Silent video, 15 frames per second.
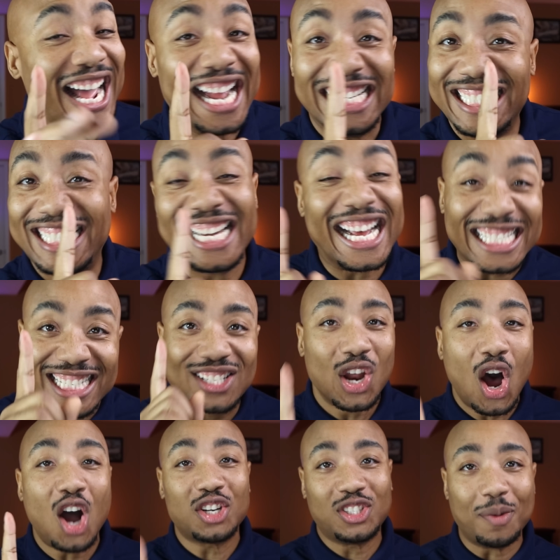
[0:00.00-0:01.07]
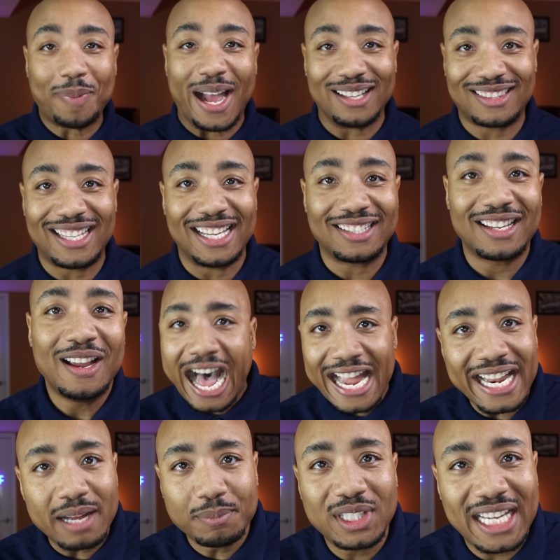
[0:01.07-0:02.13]
and I just talked about this.
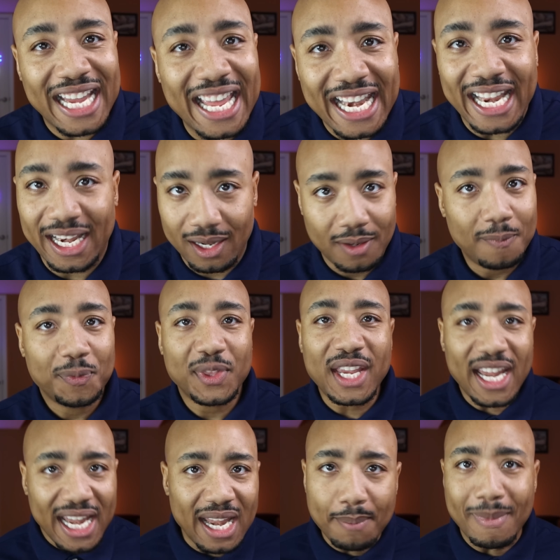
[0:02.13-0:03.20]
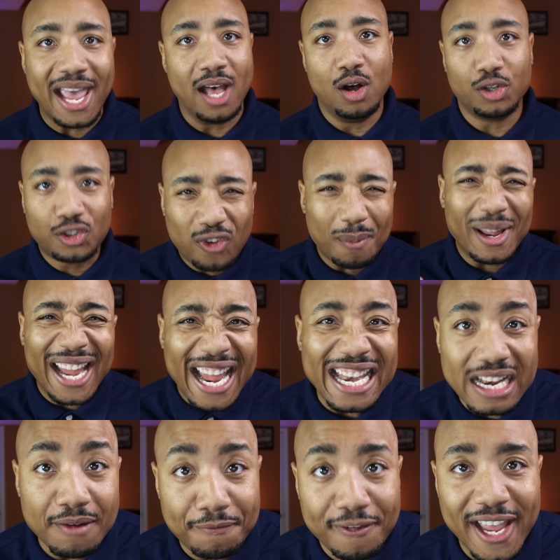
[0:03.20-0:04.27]
I am getting emails from
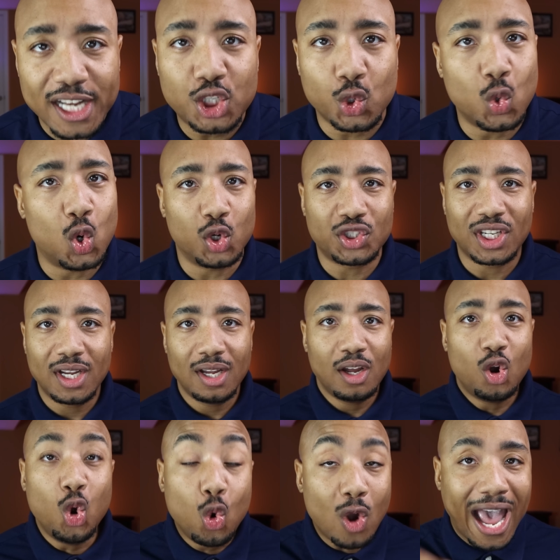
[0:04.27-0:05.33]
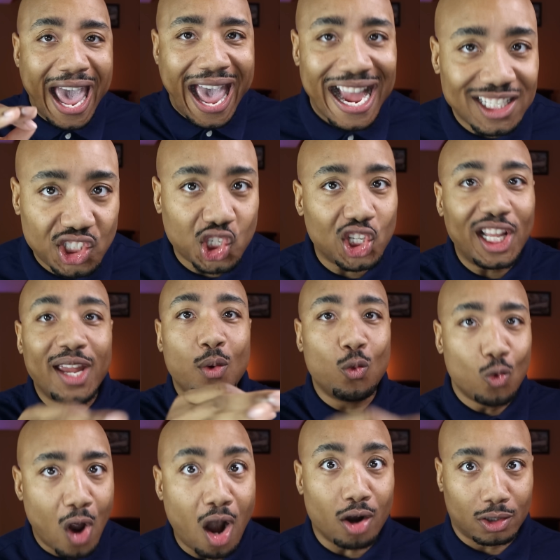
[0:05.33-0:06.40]
individuals who actually
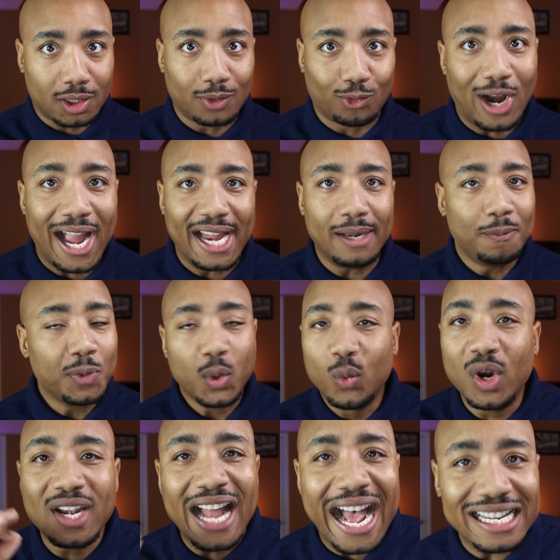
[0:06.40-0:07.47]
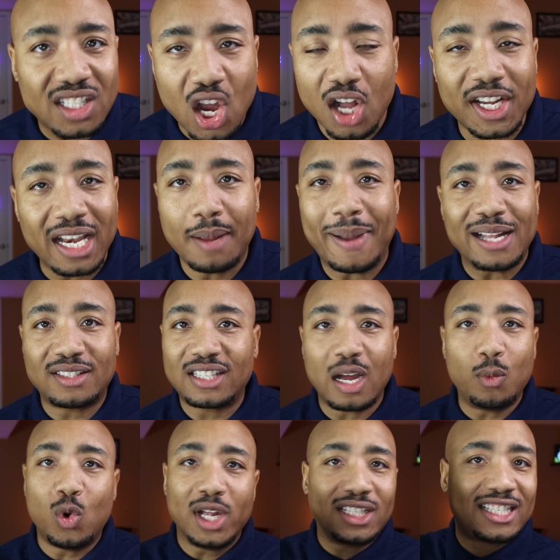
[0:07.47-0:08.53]
work, right? We're not talking about
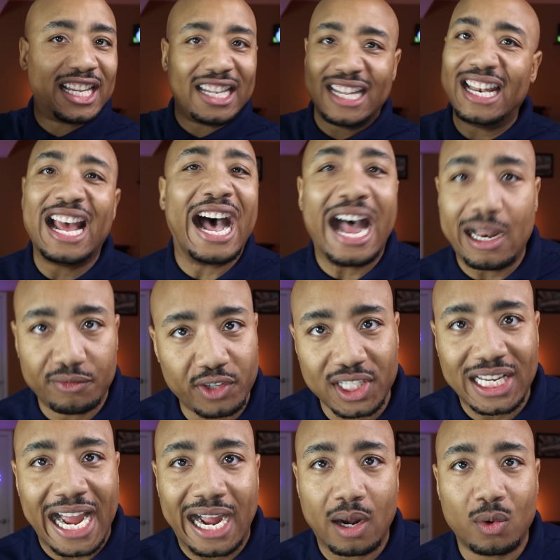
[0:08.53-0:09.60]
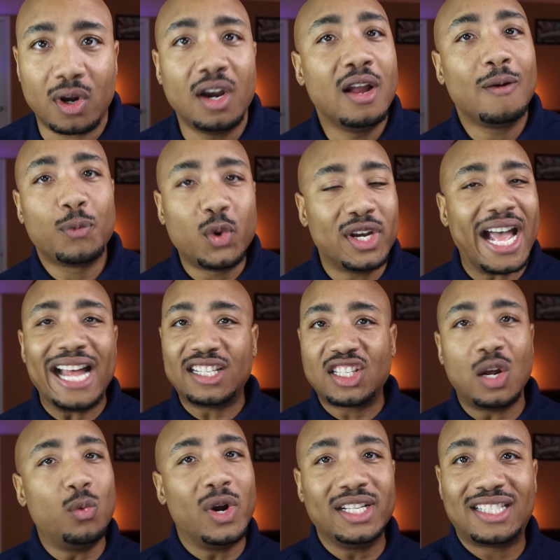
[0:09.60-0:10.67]
someone sitting in the ivory tower. We're not
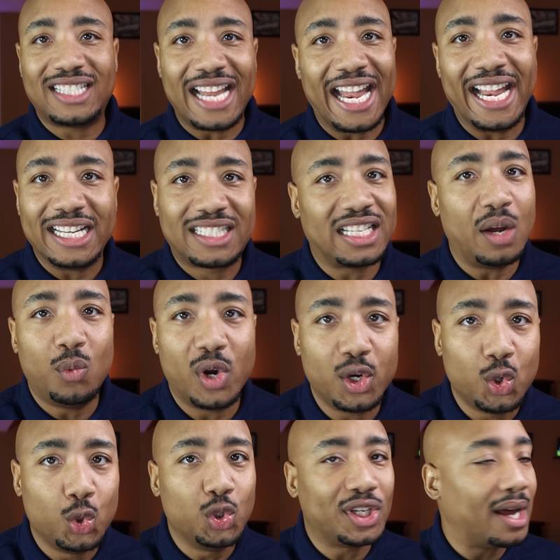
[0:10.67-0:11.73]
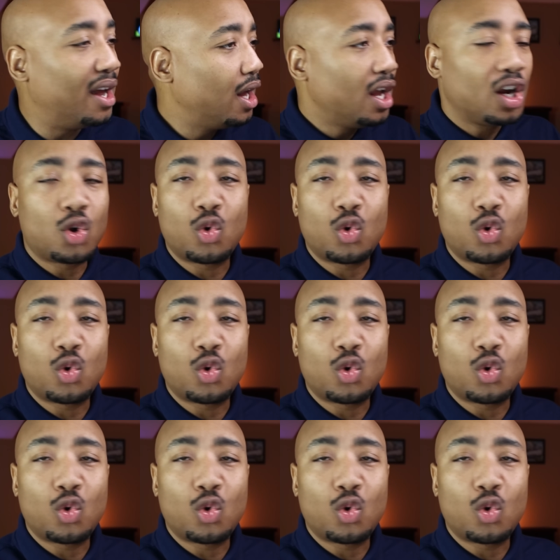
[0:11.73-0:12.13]
someone saying someone who's a